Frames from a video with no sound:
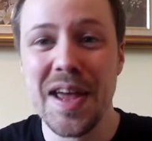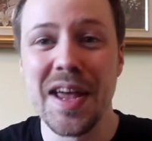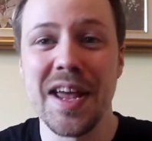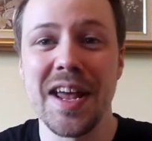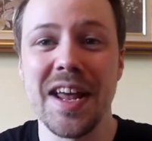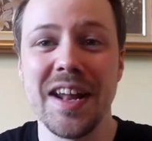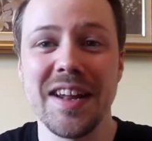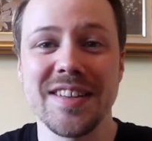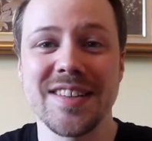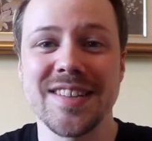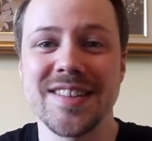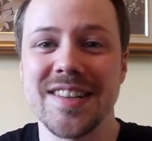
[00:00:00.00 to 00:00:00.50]

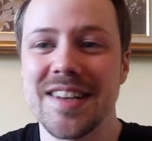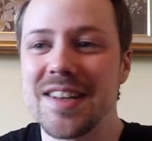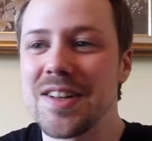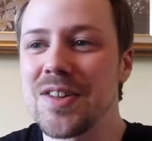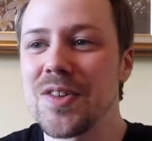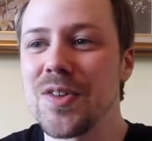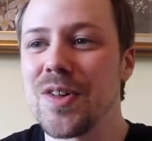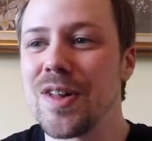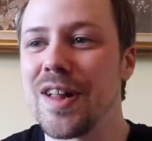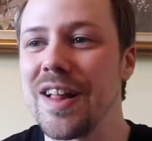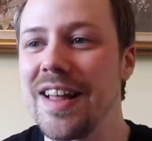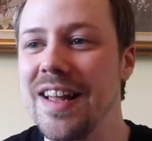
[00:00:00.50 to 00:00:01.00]
in a
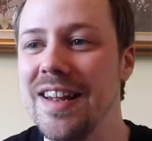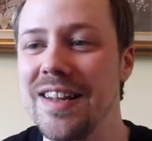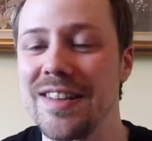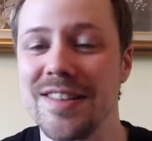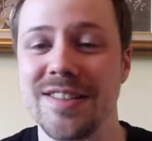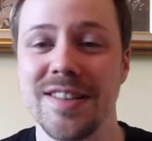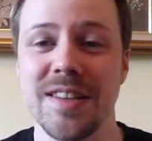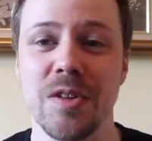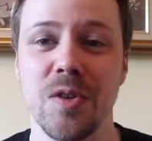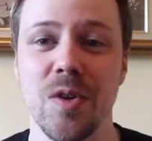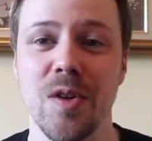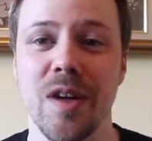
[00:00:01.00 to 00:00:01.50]

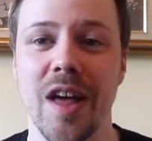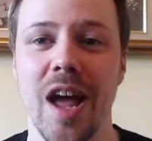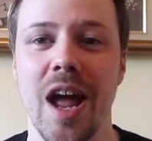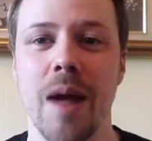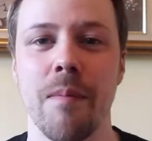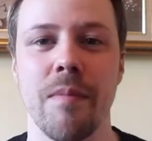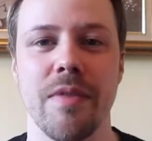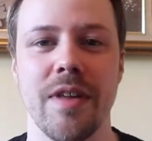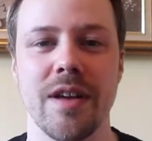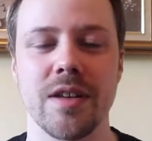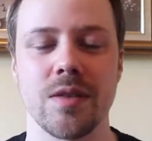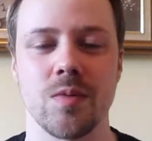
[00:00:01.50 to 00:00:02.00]
single
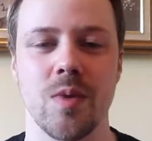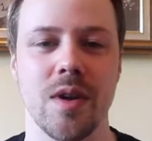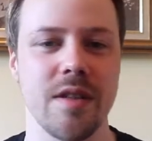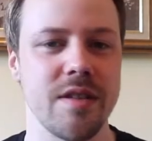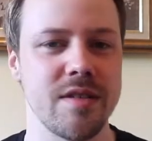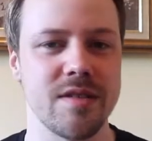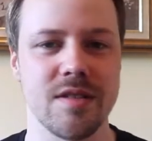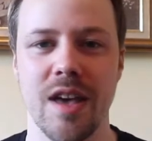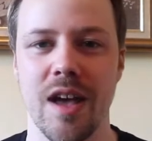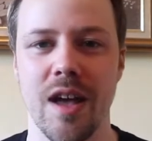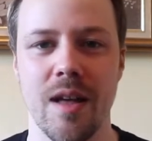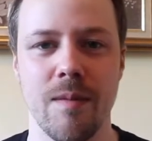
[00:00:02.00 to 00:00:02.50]
game, and that's why
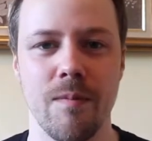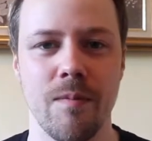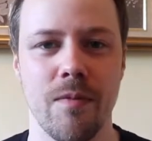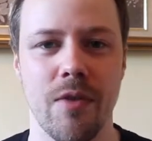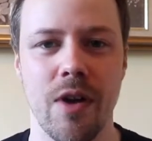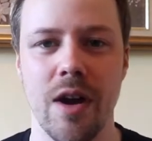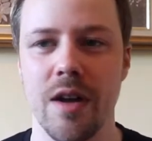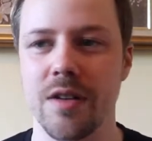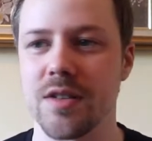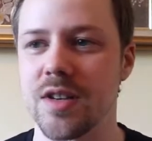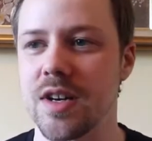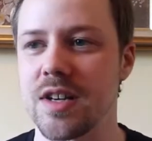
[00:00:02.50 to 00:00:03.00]
this game
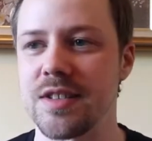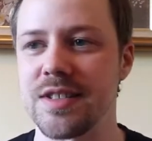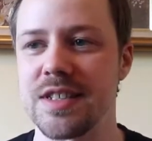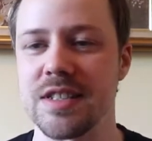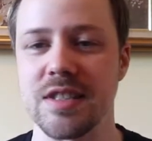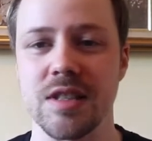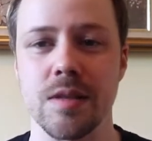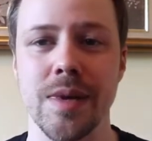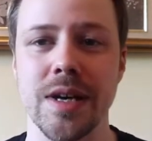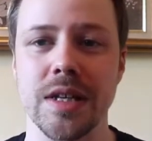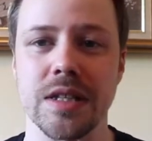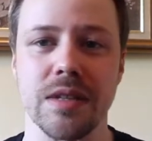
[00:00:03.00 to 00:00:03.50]
franchise
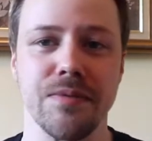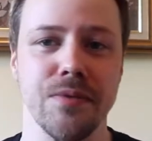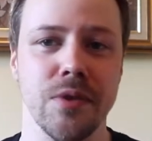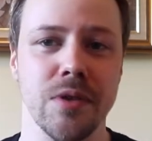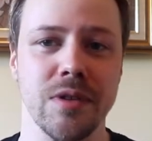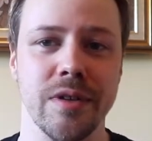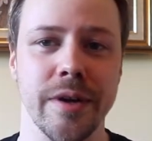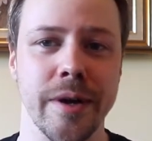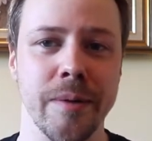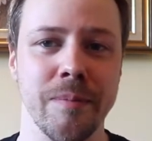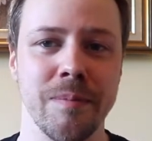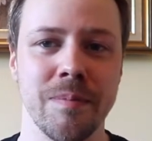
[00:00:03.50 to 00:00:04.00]
is the best of all
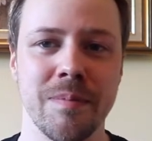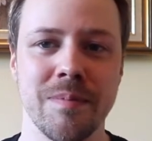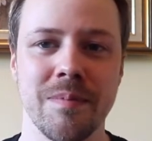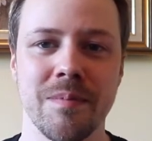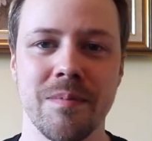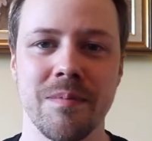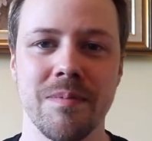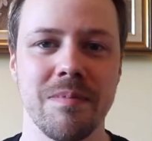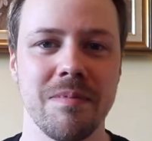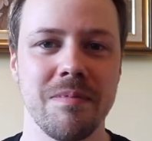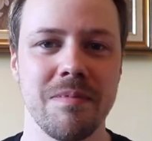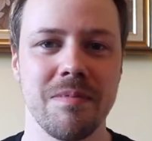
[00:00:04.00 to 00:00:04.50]
time.
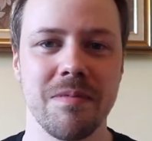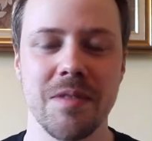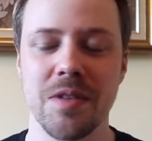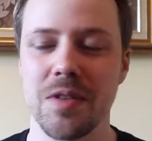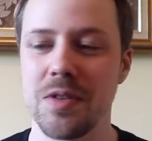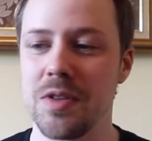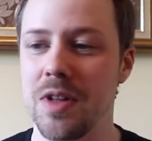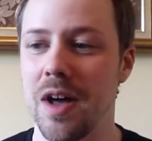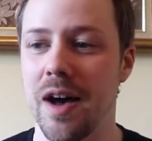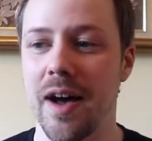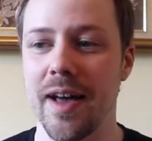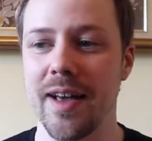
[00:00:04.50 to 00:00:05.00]

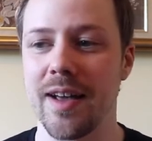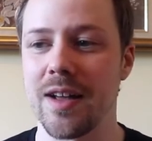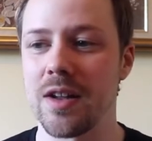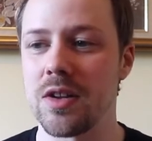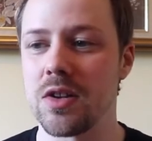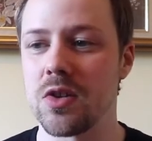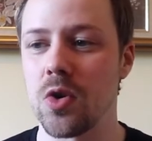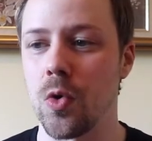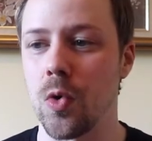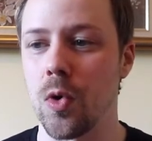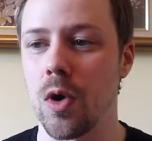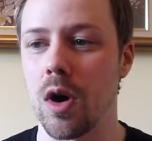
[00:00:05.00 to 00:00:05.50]
I
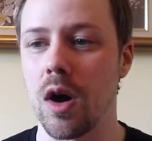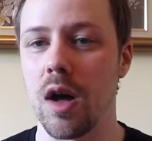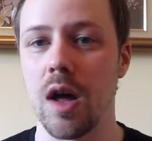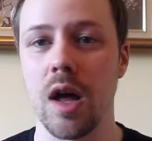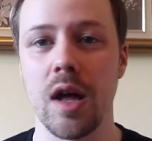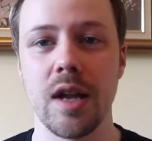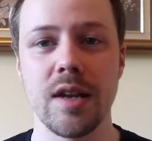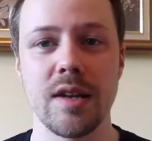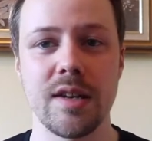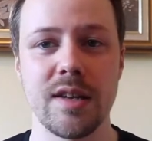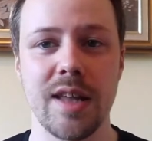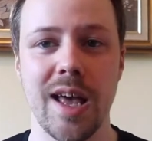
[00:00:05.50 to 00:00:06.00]
could talk
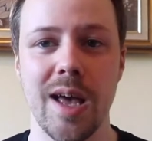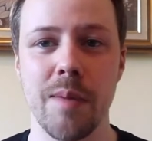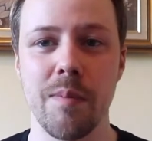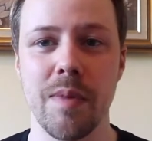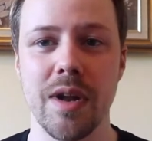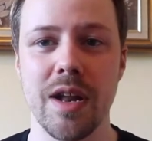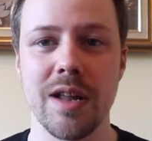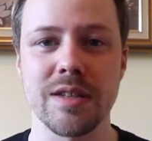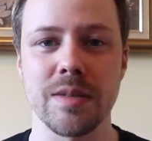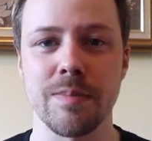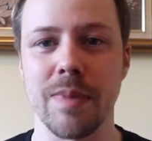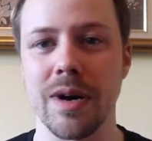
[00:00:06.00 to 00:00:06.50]
10
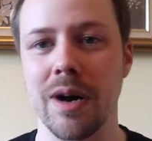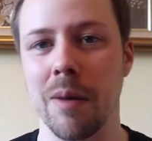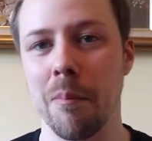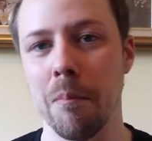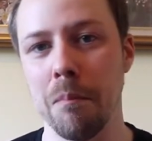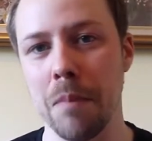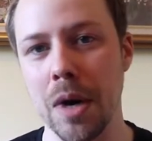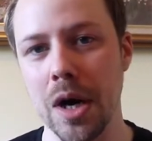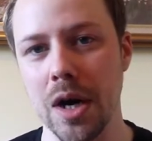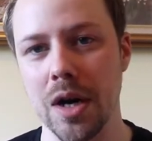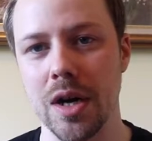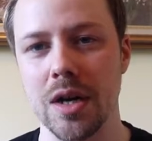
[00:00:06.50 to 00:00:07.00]
minutes about
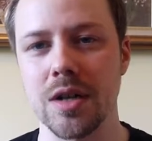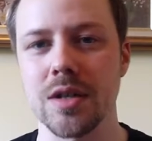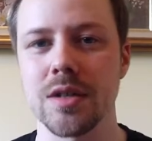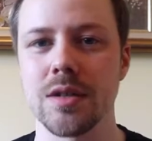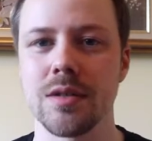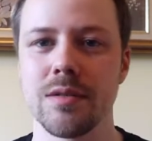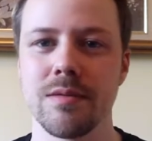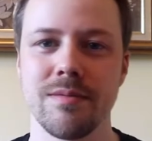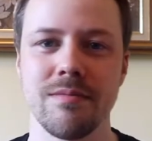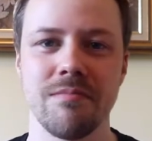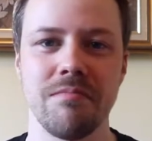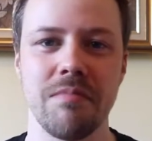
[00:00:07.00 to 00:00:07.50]
a book
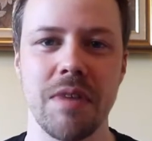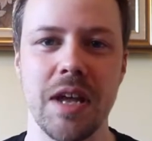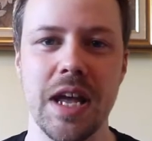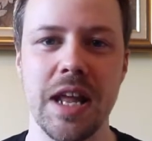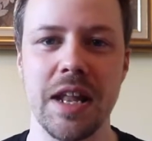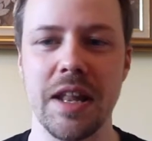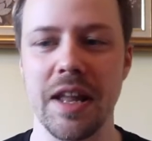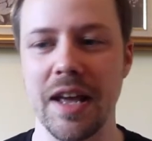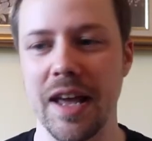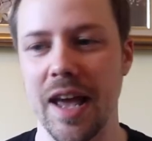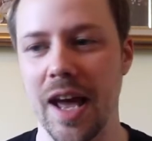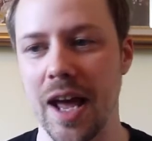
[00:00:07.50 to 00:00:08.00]

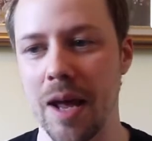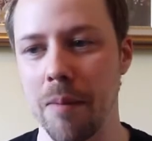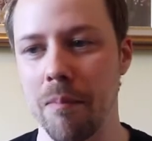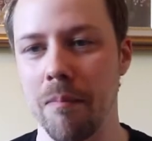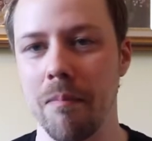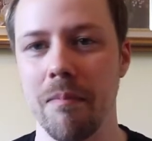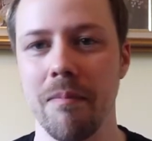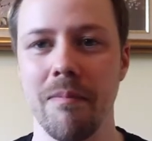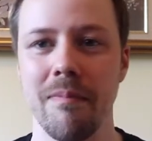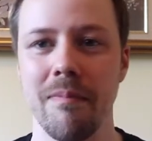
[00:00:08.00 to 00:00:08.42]
in the game.